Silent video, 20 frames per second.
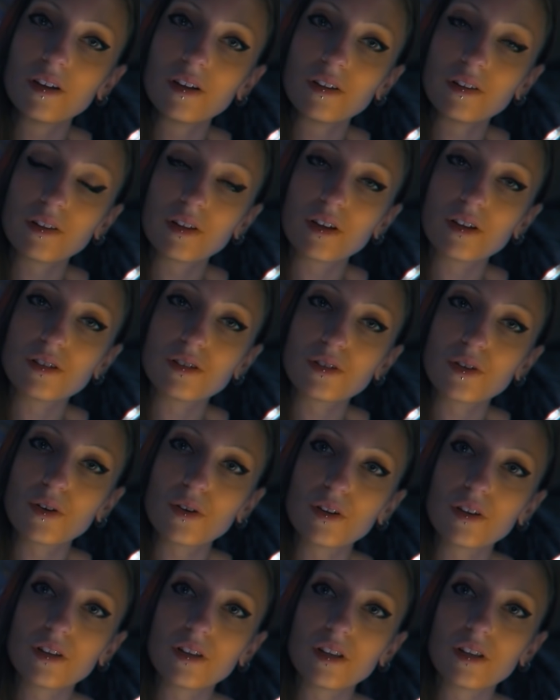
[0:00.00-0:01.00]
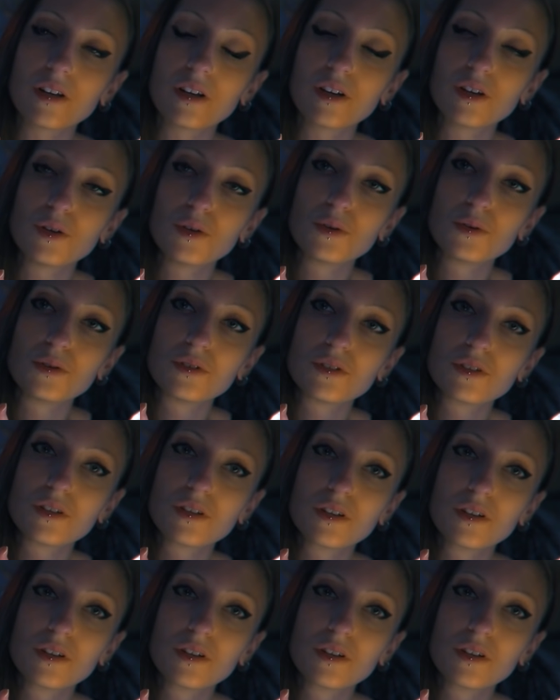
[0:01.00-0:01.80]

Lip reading: Lysol, and then I use